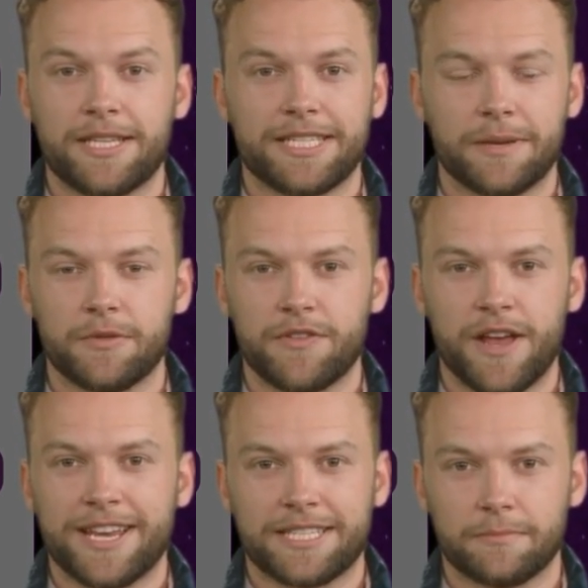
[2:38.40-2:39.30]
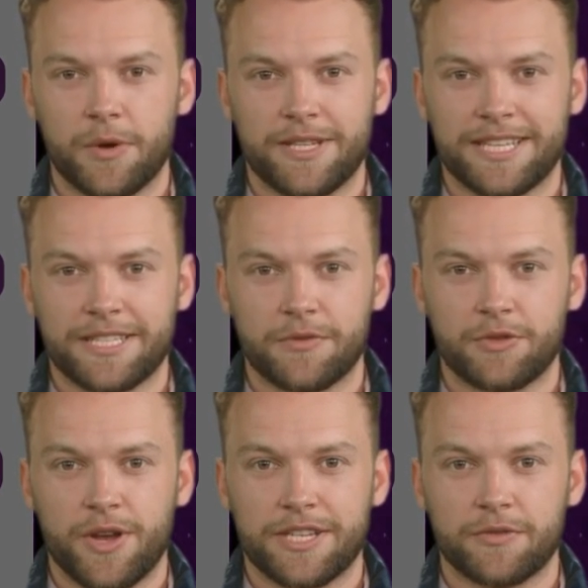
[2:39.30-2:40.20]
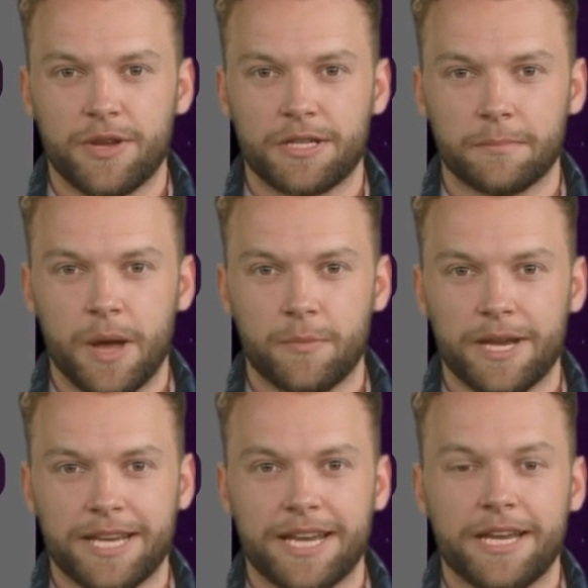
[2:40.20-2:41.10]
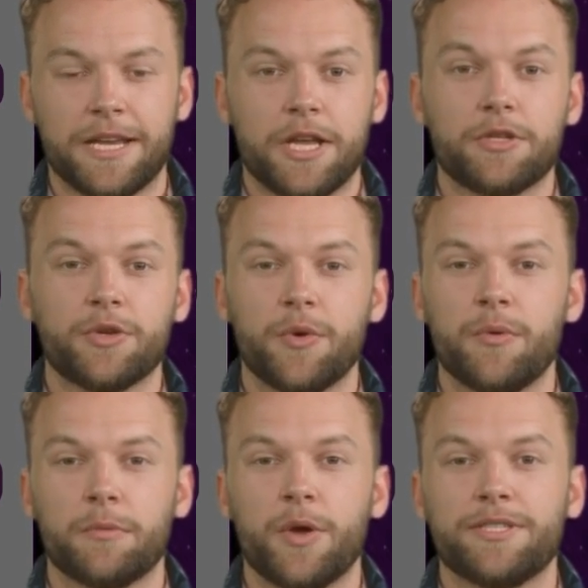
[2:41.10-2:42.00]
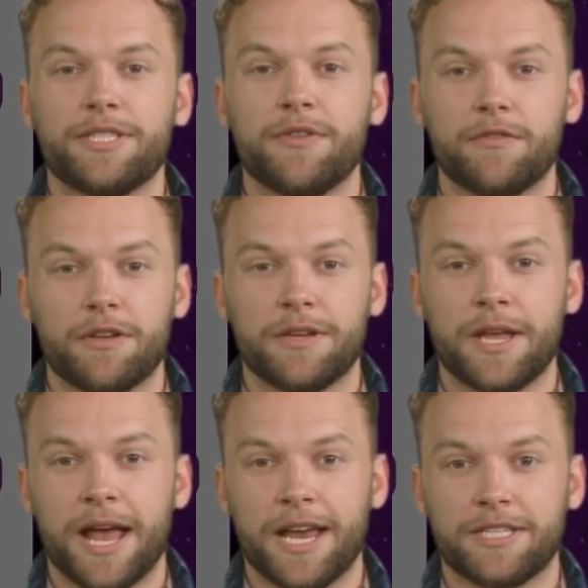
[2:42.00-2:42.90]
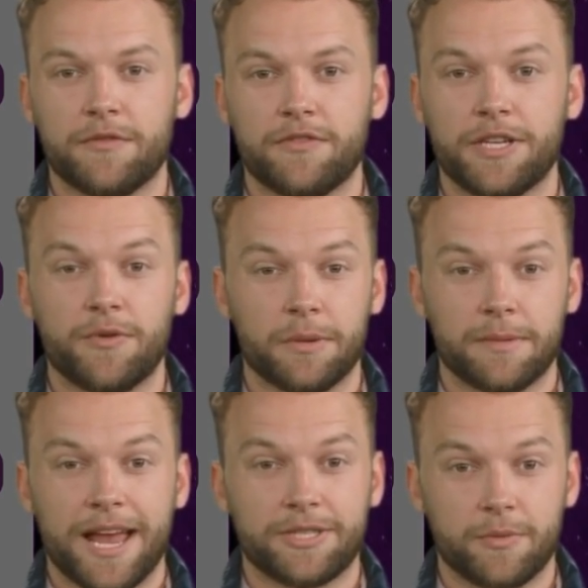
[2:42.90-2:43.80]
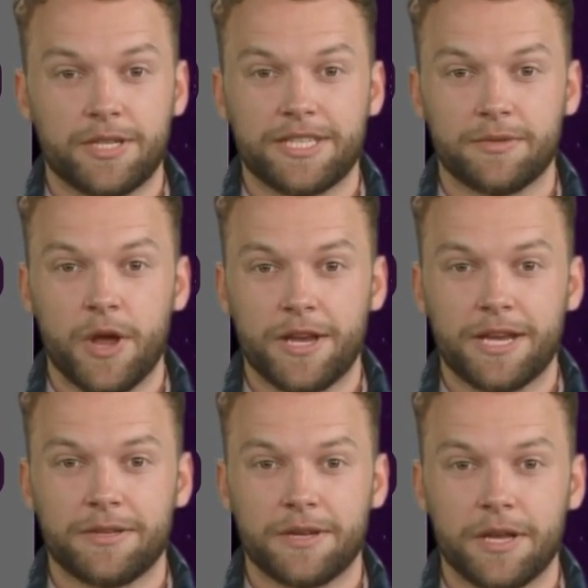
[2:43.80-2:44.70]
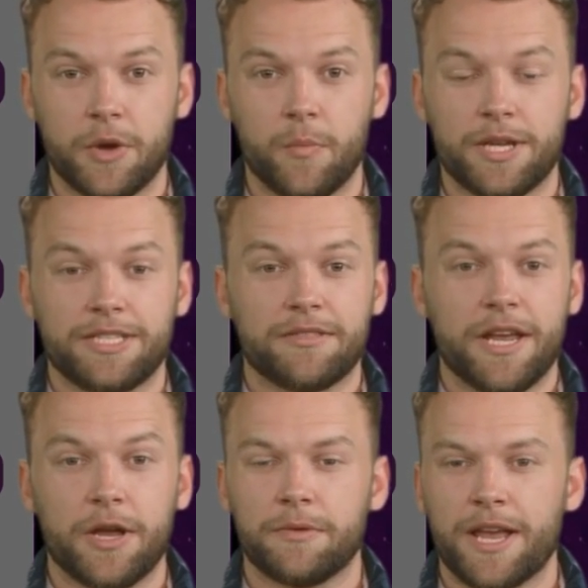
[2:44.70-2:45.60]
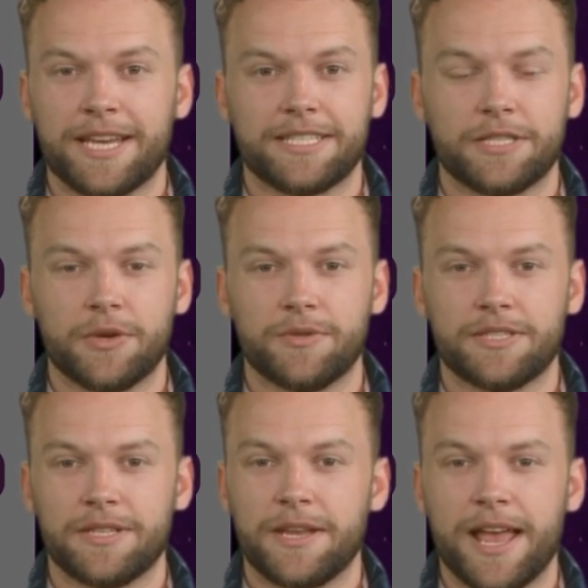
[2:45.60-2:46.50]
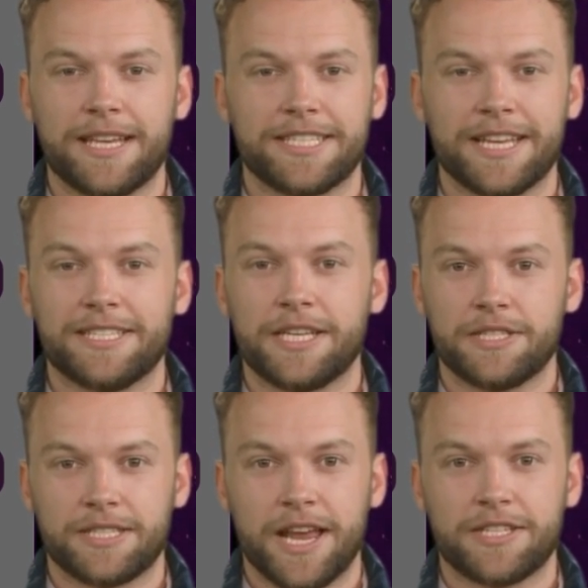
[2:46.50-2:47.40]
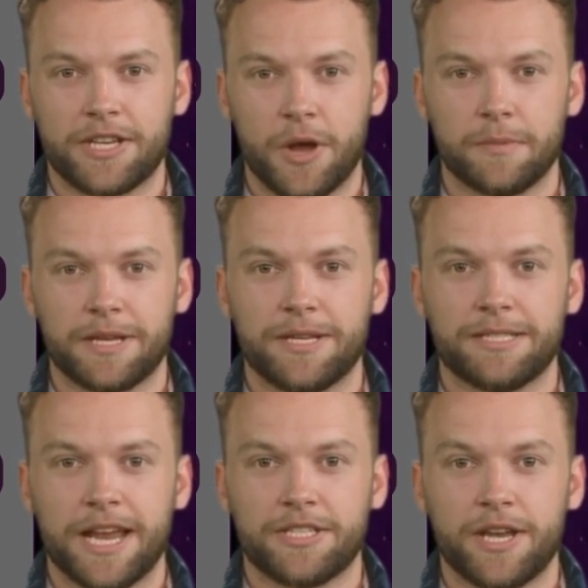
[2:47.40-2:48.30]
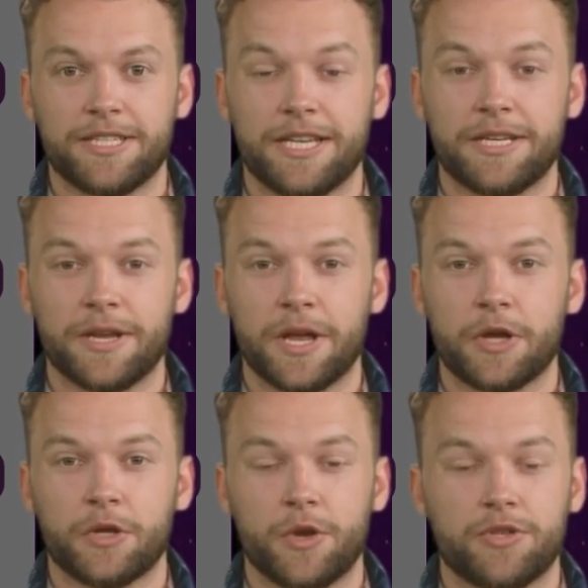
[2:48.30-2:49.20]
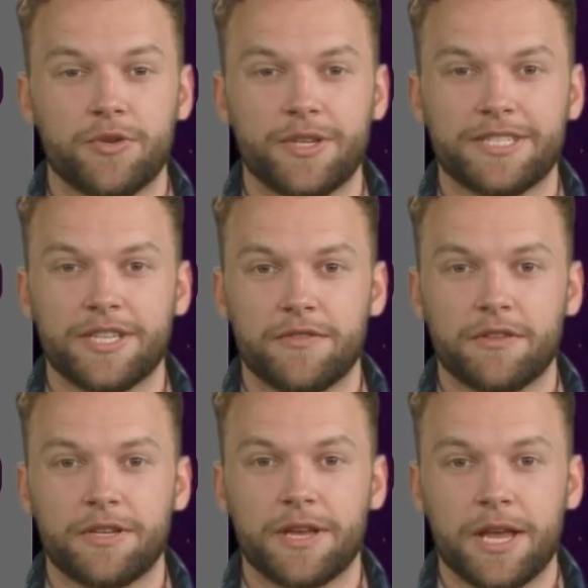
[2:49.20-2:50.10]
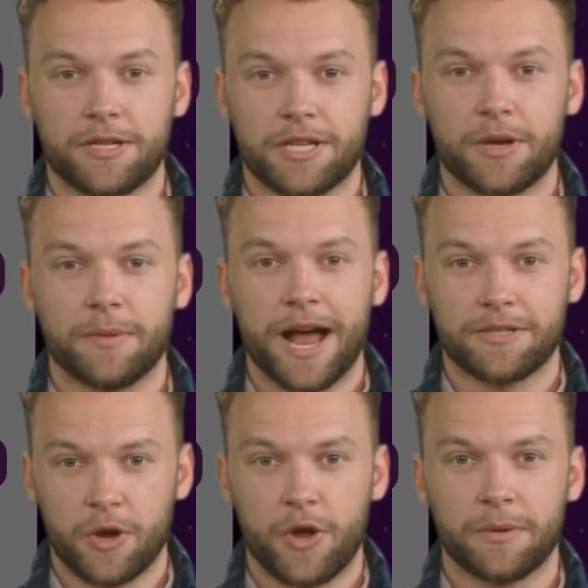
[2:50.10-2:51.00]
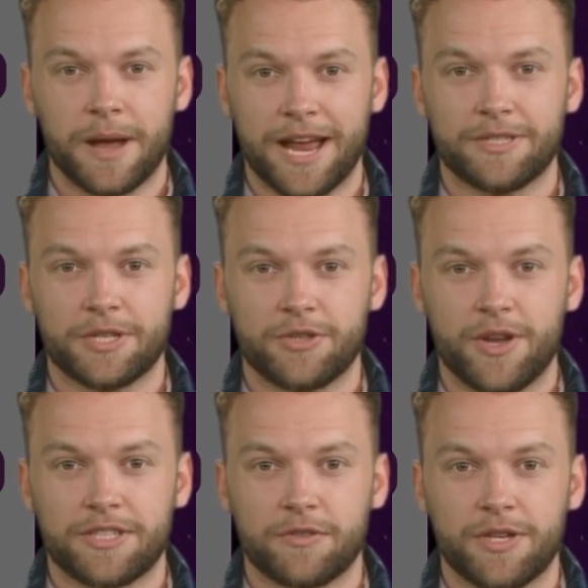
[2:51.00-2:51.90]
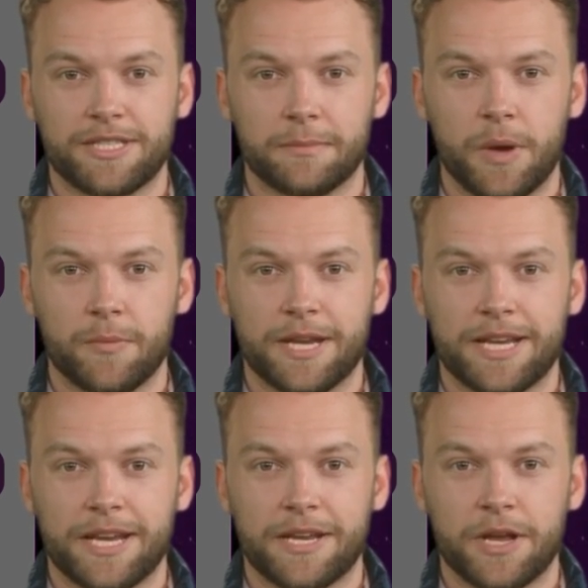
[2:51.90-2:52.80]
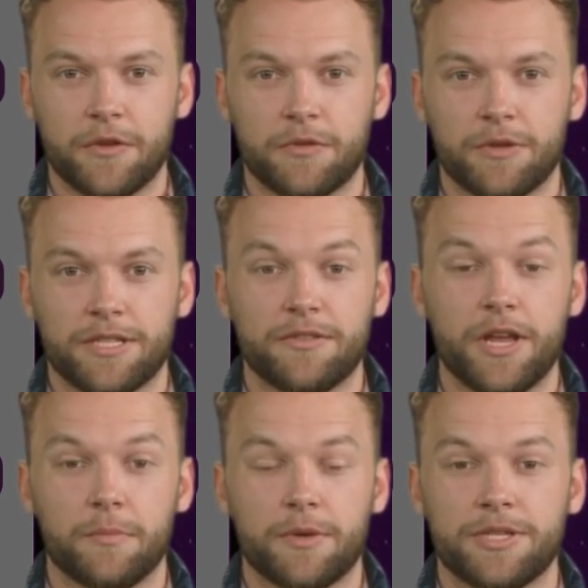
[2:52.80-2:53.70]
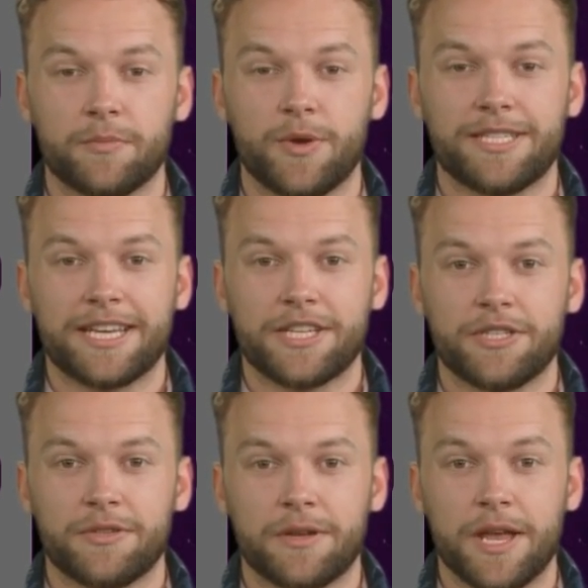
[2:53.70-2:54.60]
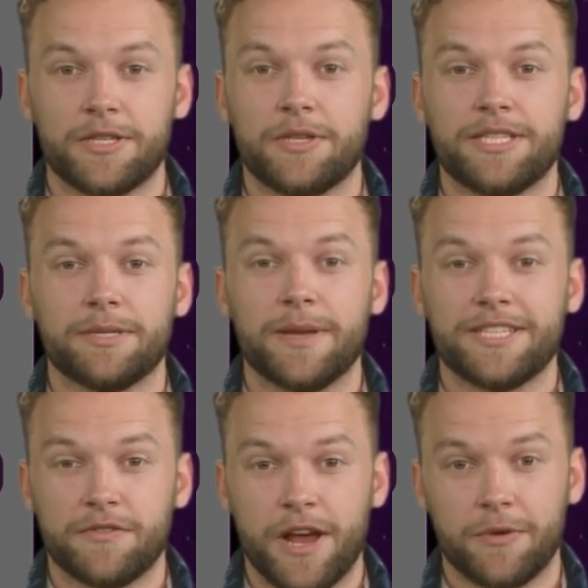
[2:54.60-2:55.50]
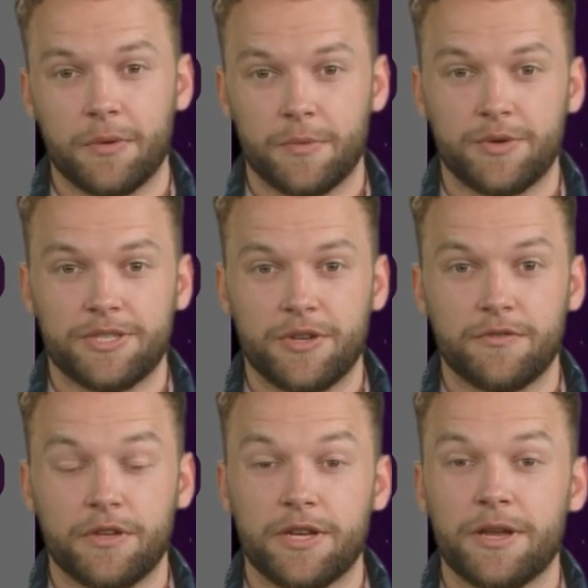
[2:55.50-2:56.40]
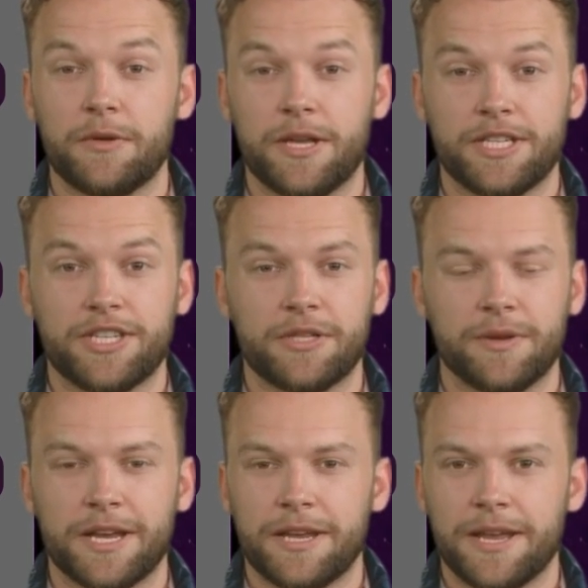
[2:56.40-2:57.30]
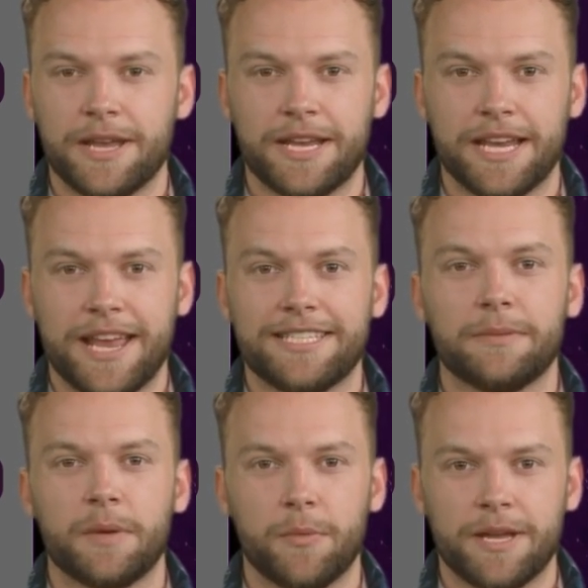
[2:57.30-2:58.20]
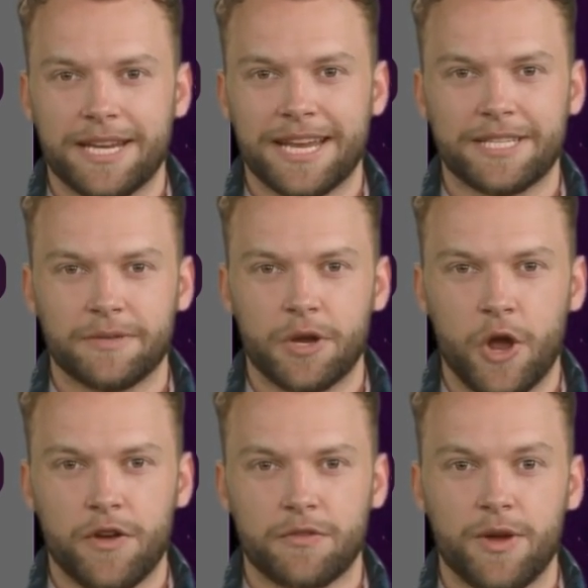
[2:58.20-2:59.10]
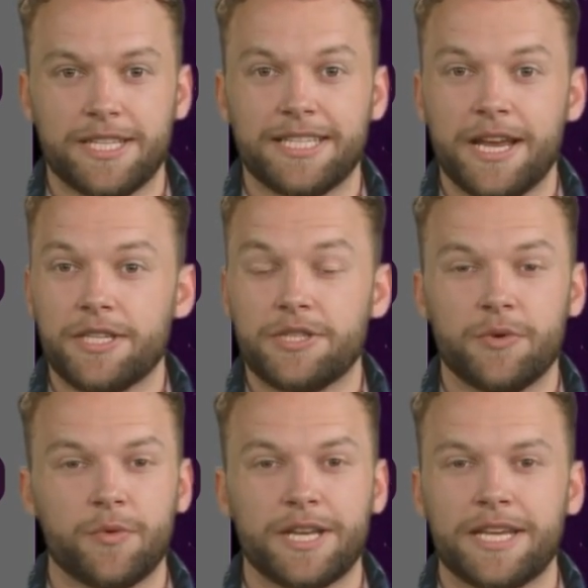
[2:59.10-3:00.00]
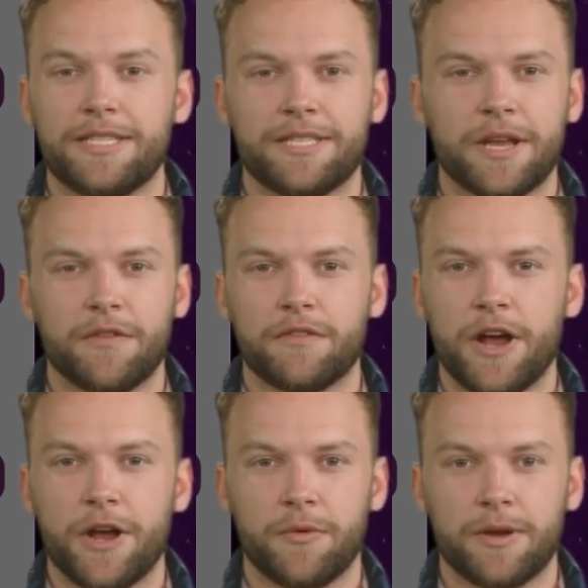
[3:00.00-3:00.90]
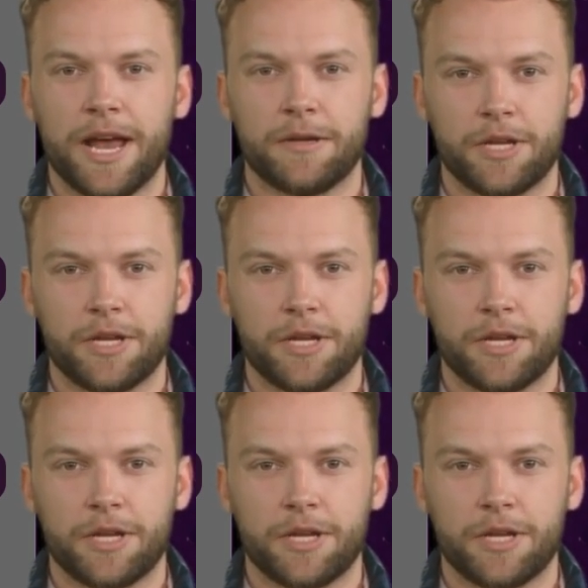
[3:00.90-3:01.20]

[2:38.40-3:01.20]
simplifies the process of transferring the public key to a remote server and configuring passwordless login. When the developer executes ssh-copy-id, user at server, the command automatically transfers the public key from the developer's workstation to the specified remote server. Additionally, it adds the public key to the authorized underscore keys file in the